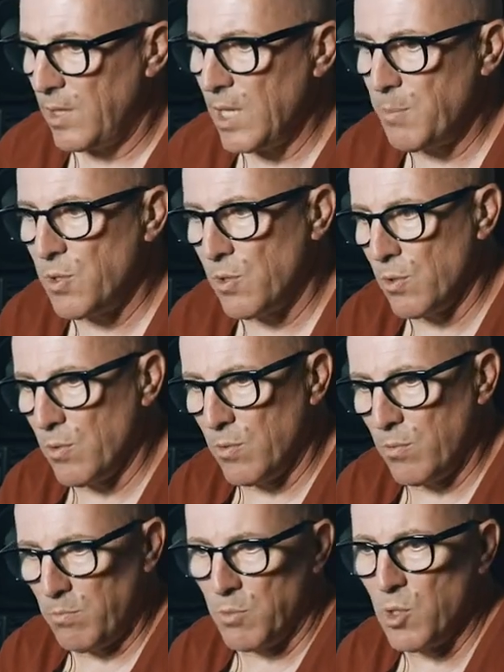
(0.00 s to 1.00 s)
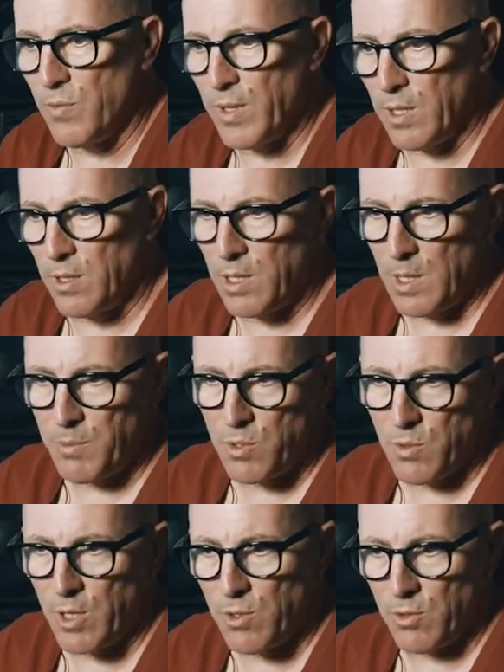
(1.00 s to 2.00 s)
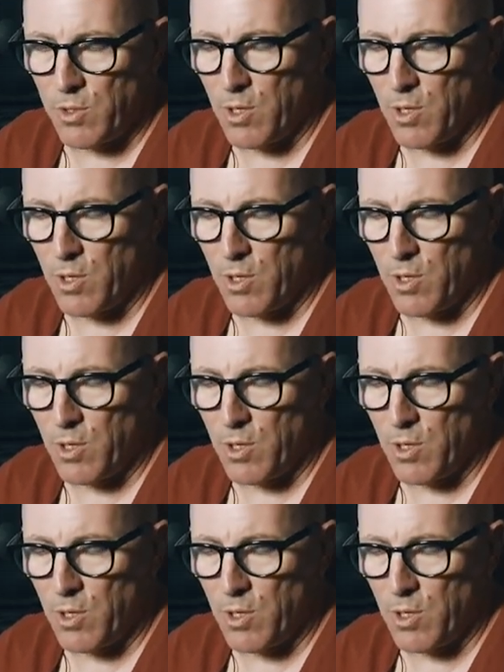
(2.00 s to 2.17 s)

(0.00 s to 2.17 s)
keeps you moving, keeps you on your